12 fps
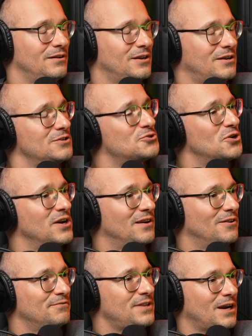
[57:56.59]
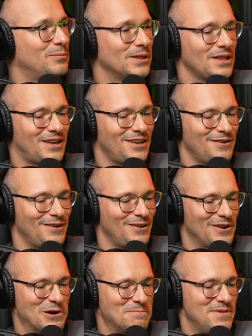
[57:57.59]
in history of tech but like you,
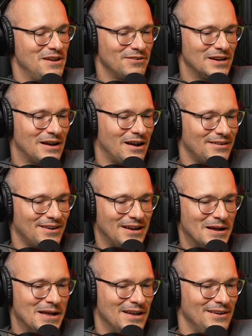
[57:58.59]
you know even uh,